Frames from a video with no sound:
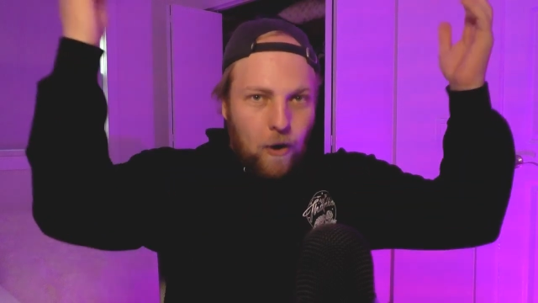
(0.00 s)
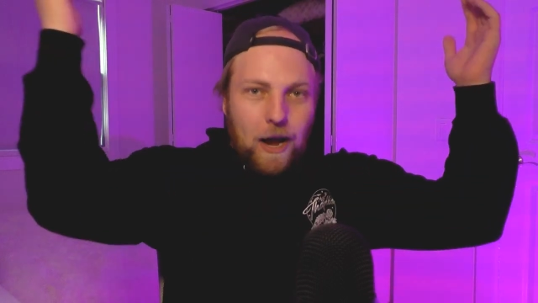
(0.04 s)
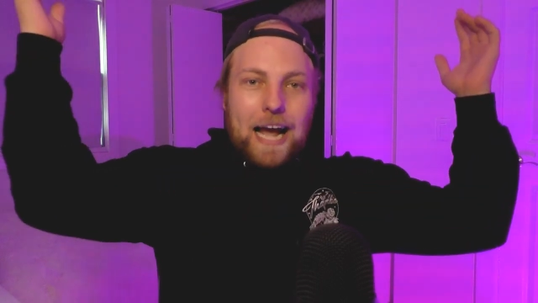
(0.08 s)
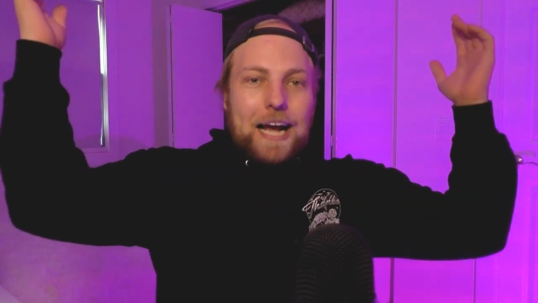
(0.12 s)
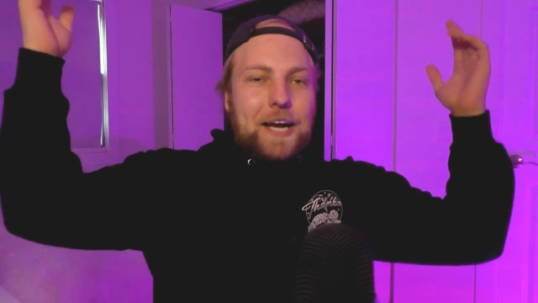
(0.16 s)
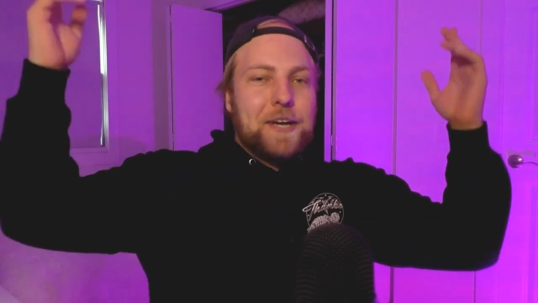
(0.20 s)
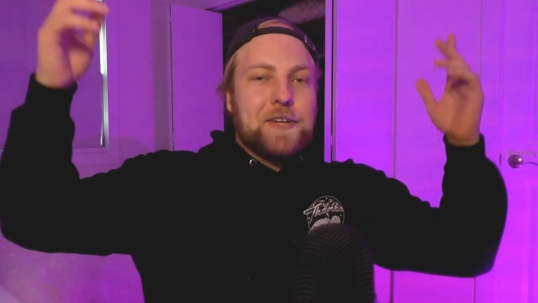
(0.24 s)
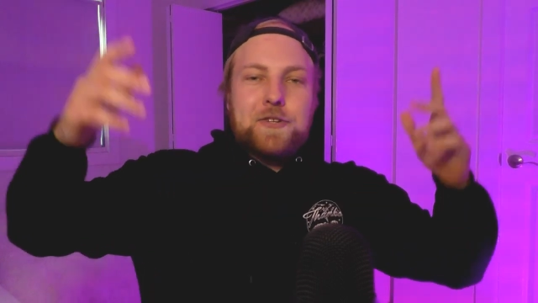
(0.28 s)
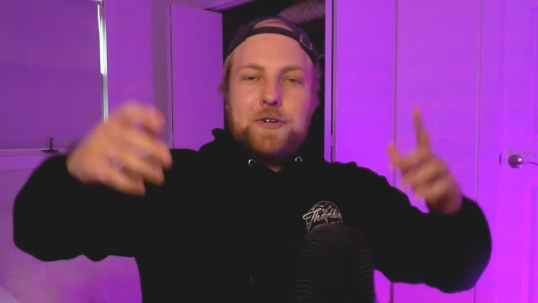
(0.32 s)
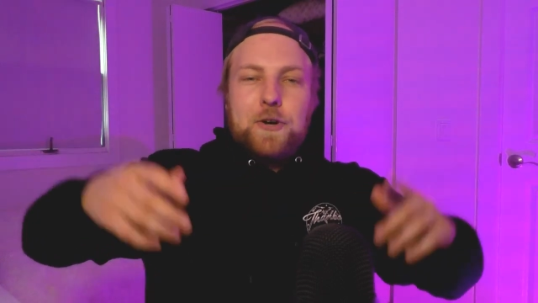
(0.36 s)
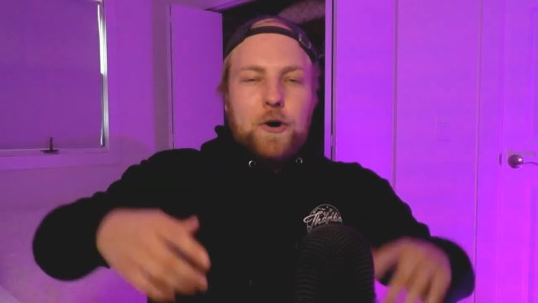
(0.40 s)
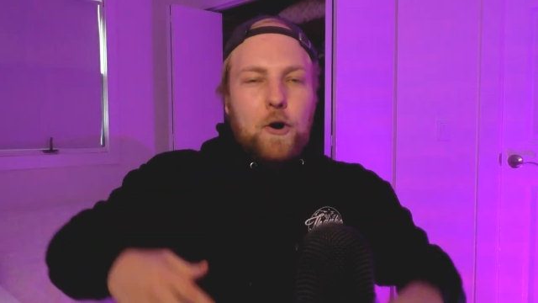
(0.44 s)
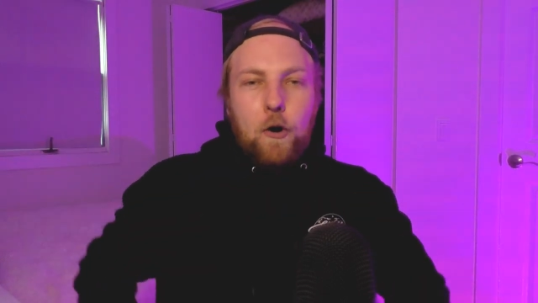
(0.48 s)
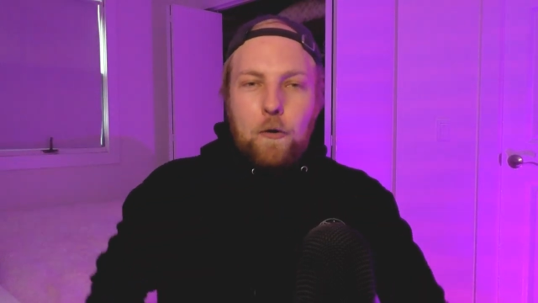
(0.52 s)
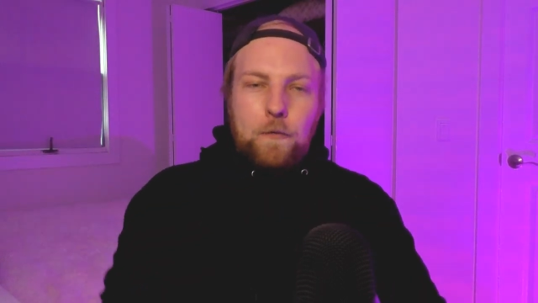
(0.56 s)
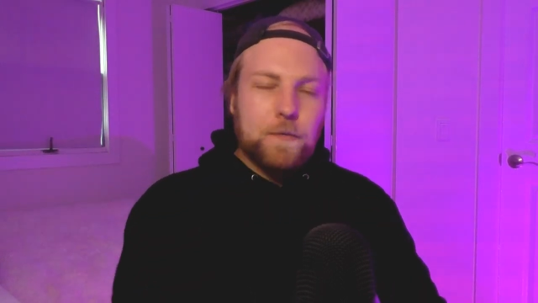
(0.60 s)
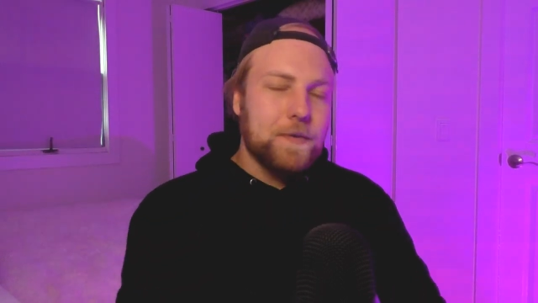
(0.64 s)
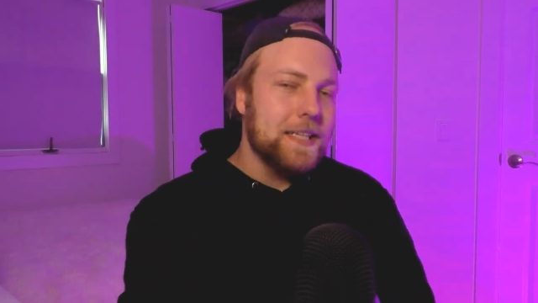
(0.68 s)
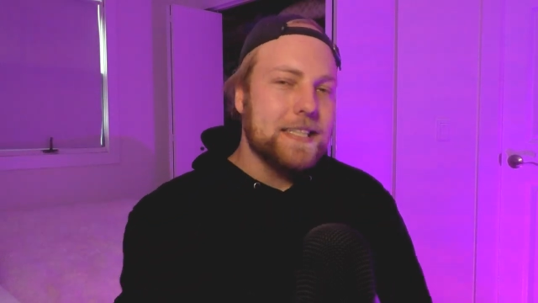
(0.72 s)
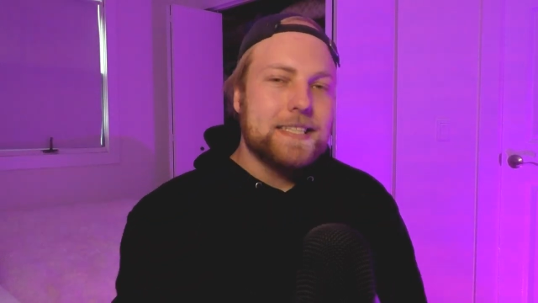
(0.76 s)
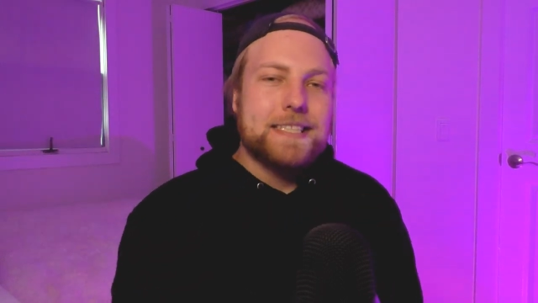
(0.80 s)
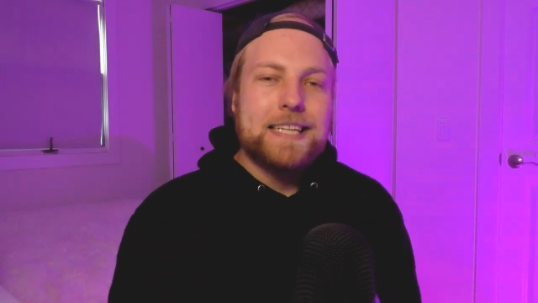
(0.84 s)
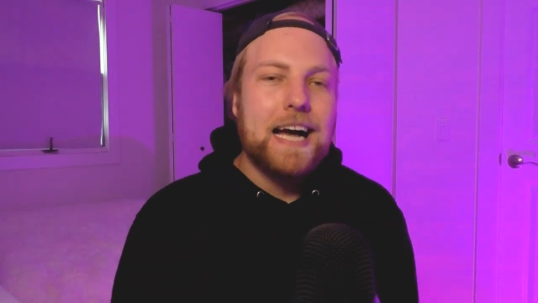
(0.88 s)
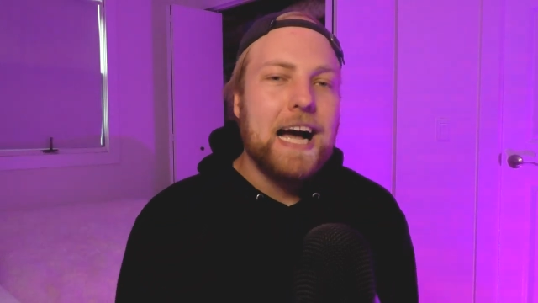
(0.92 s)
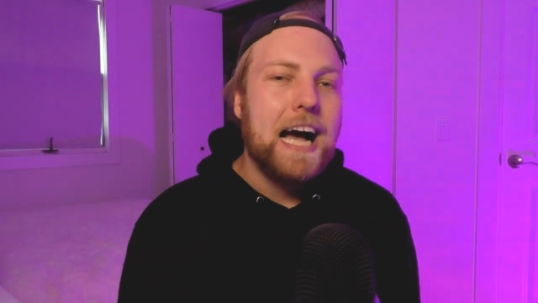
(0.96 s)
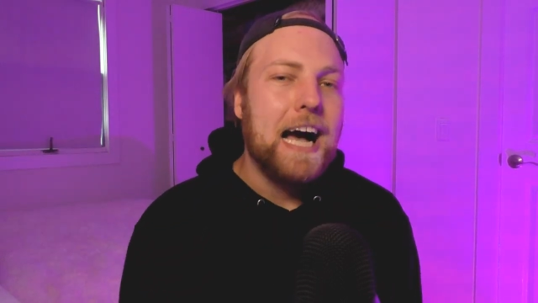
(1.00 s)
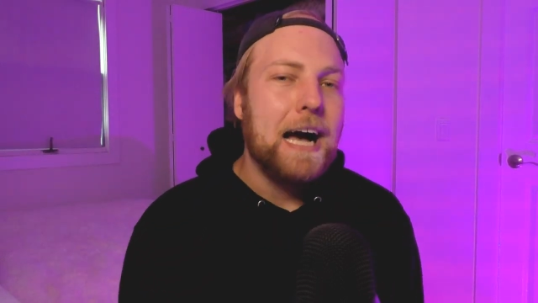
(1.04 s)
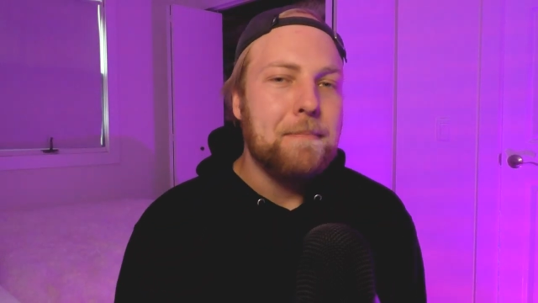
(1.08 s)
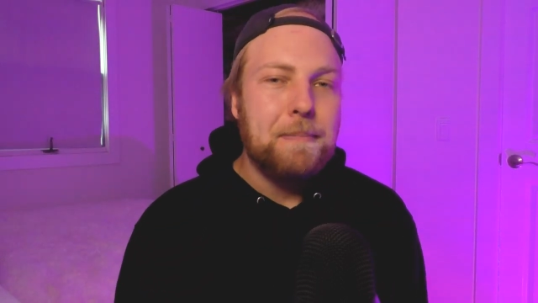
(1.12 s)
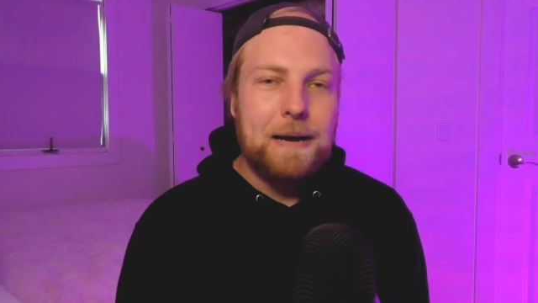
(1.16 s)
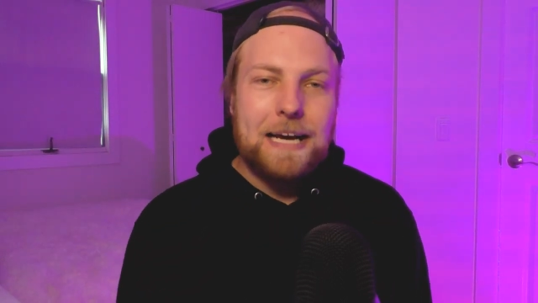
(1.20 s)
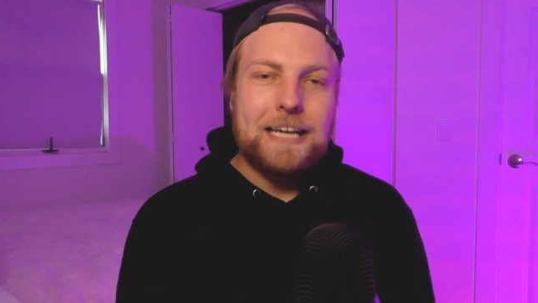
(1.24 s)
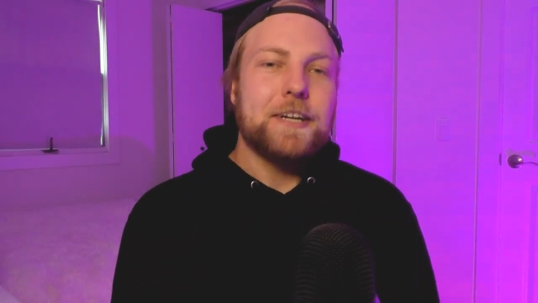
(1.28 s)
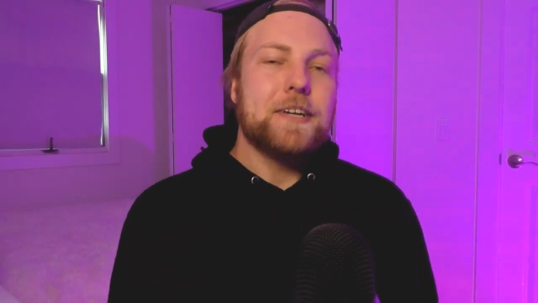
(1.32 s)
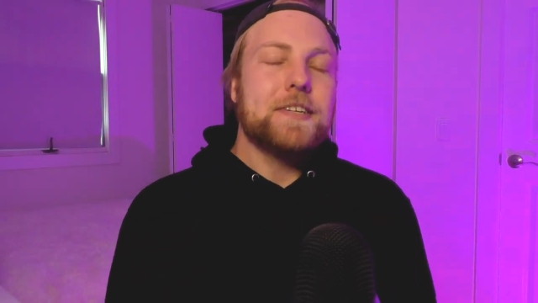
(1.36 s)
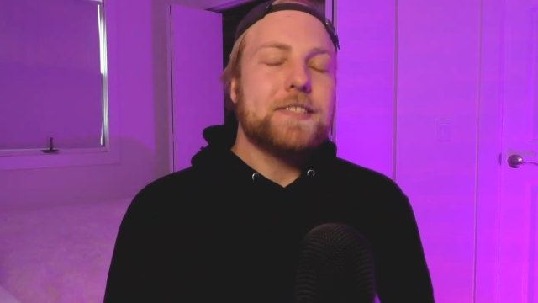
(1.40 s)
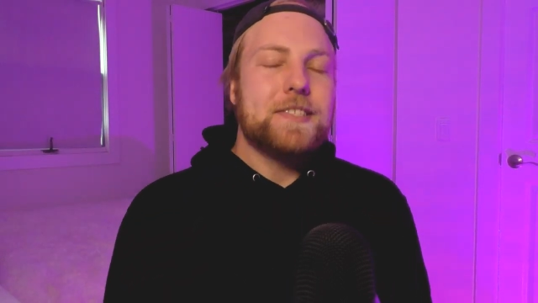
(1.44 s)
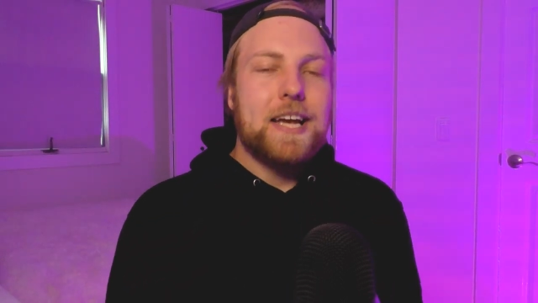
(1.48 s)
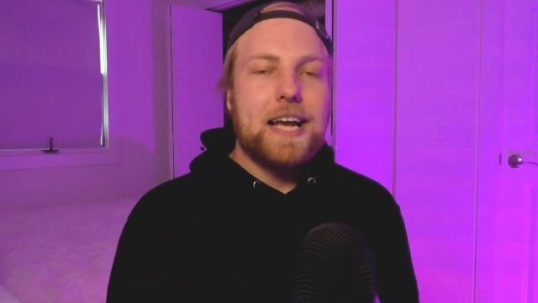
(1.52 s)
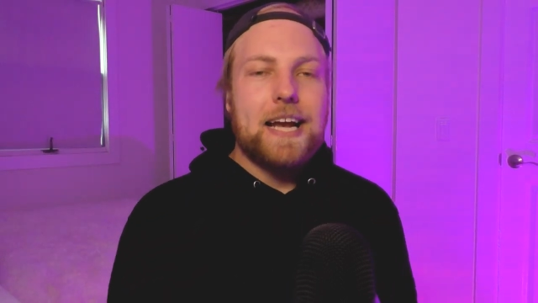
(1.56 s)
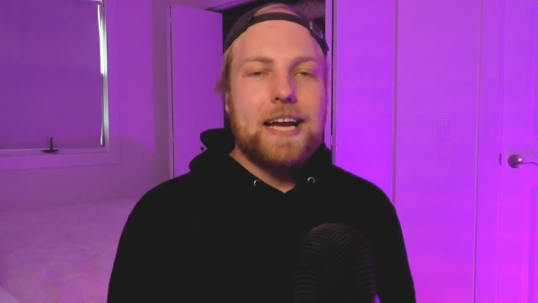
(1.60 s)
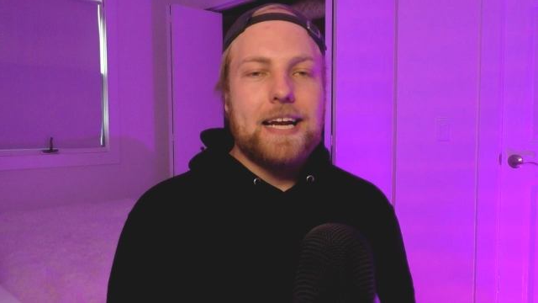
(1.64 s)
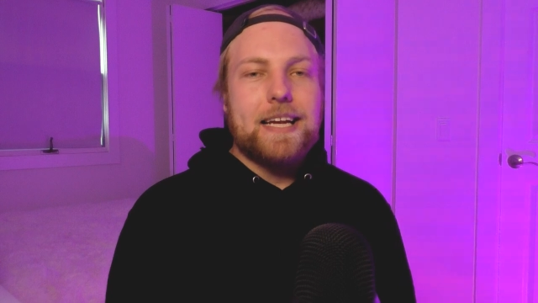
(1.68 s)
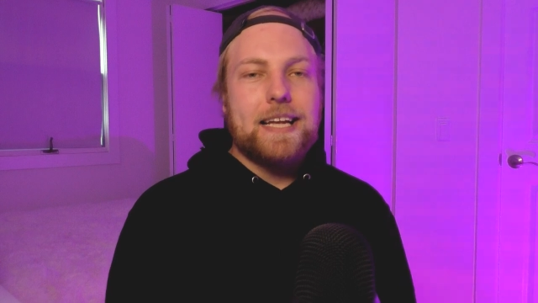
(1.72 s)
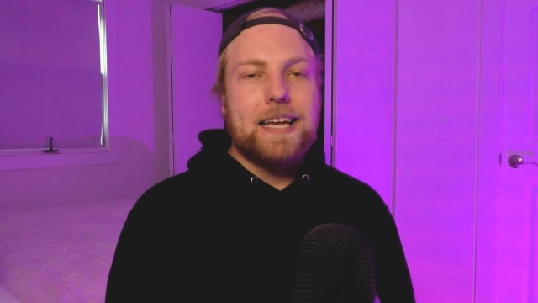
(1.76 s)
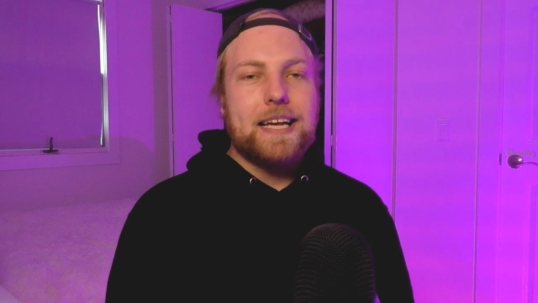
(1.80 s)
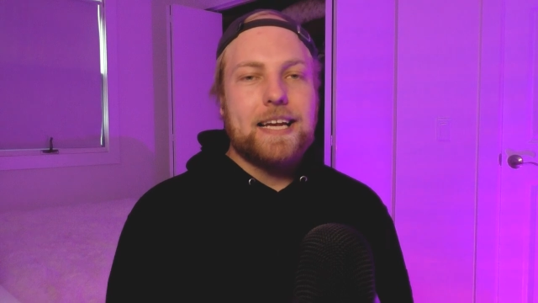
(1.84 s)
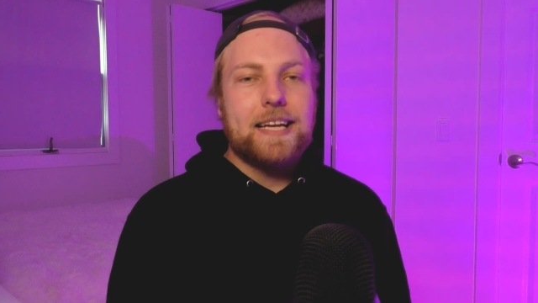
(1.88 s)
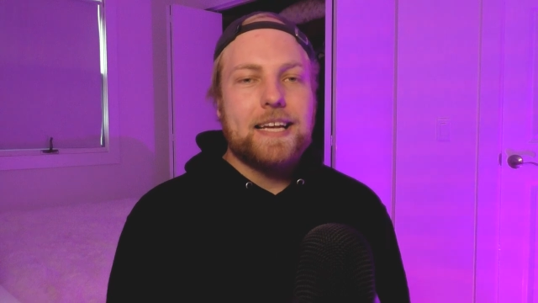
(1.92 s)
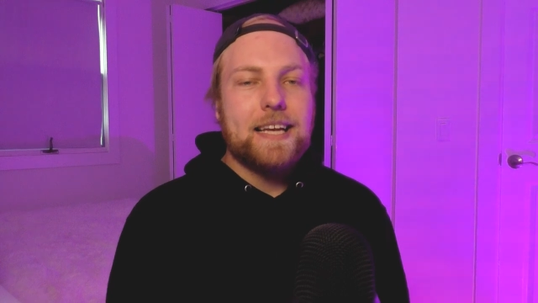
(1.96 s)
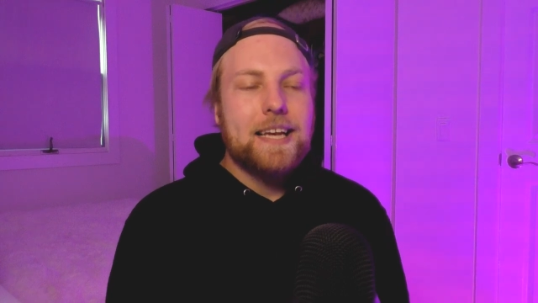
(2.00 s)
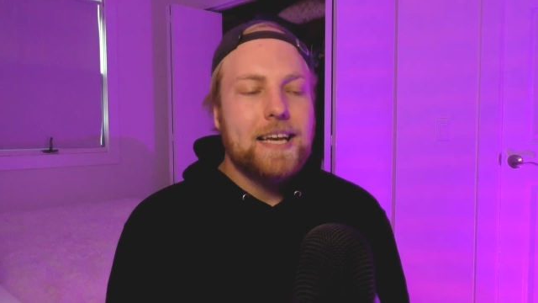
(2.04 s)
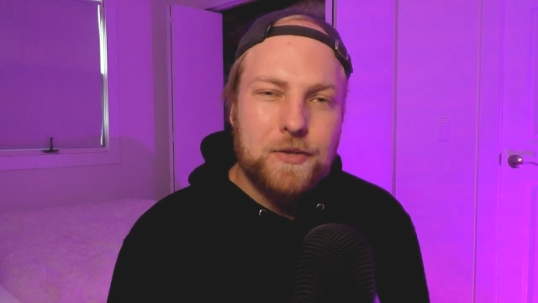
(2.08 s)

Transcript: extra over the top, entertaining.